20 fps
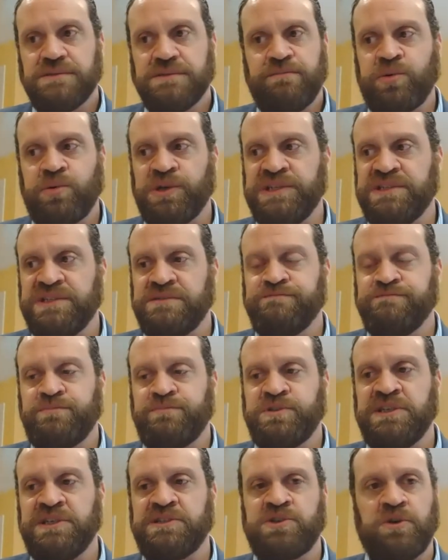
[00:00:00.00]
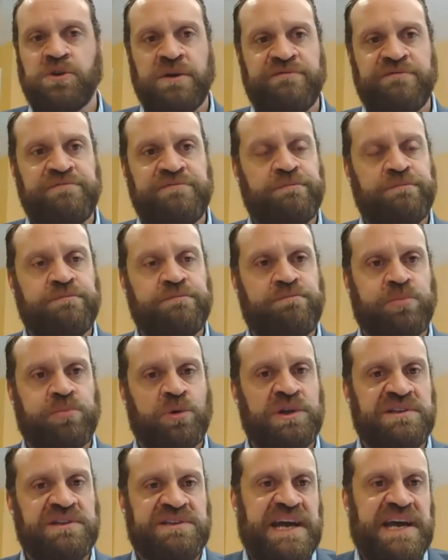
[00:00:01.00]

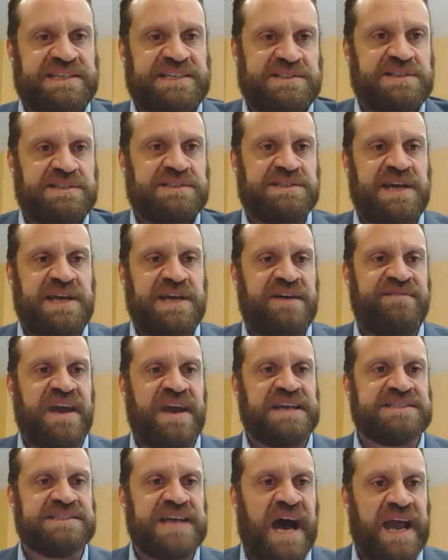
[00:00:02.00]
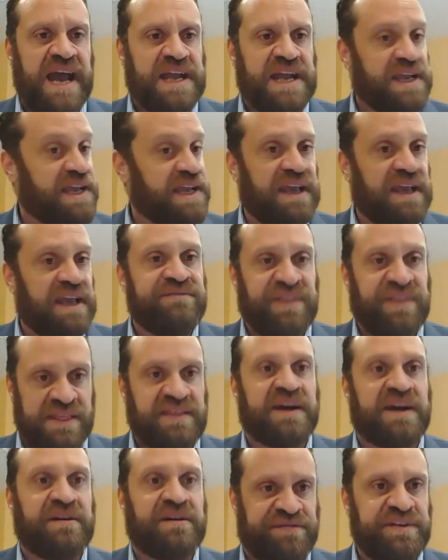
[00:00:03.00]
predestined to have anxiety, even
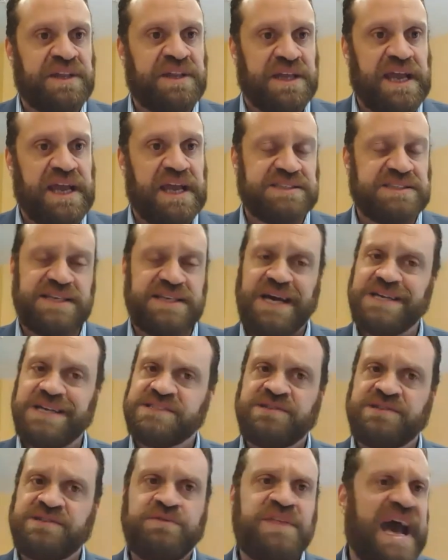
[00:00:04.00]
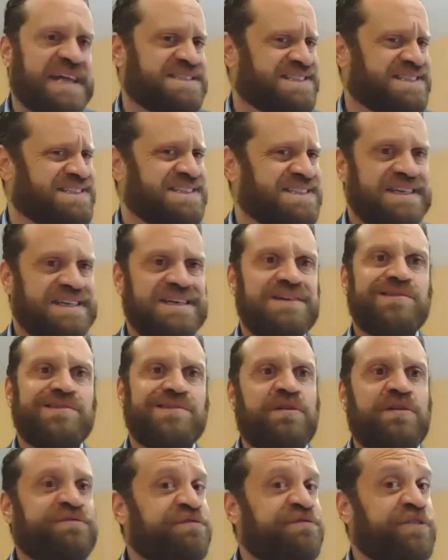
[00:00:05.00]
they're feeling anxiety. So that's
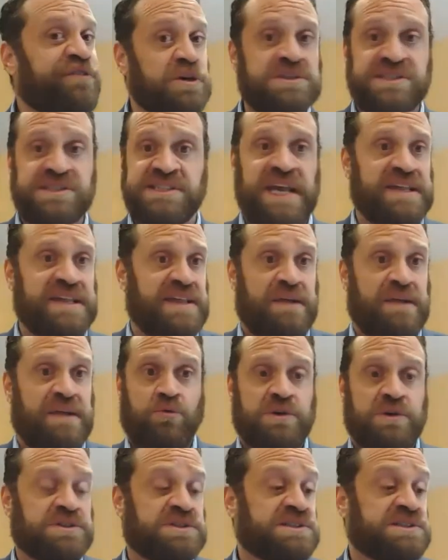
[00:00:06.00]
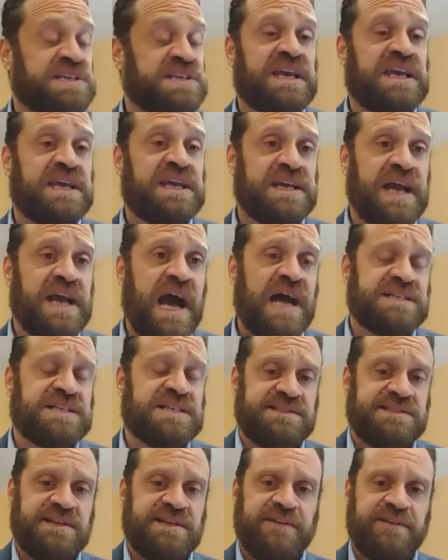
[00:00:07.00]
the first thing that we're seeing
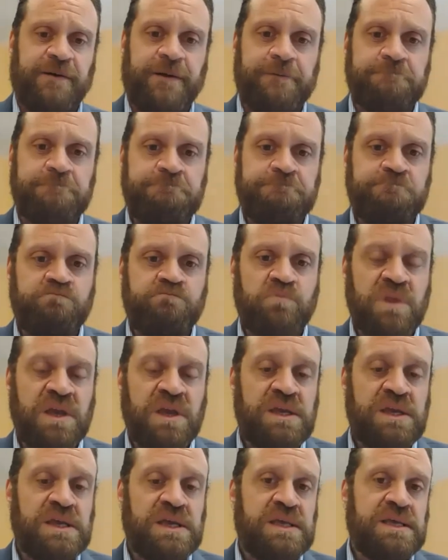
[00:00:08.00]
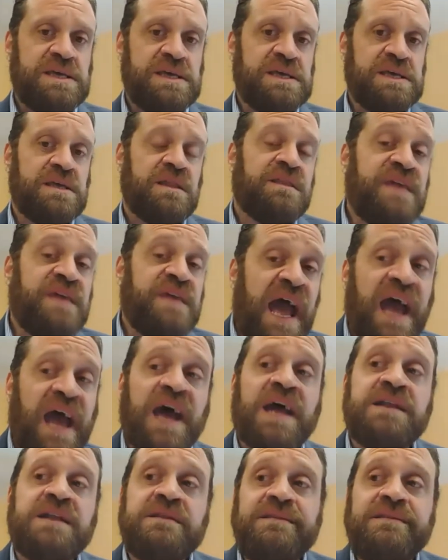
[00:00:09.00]
constantly.
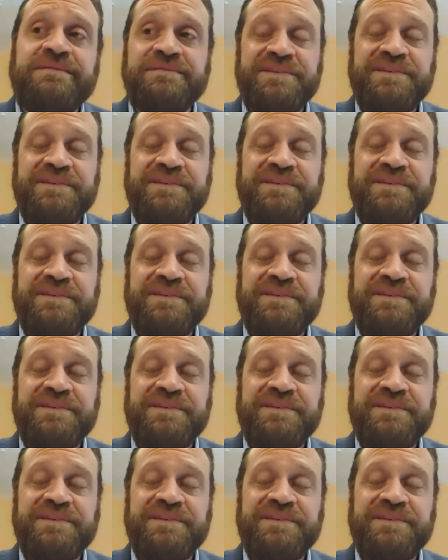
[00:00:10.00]
Then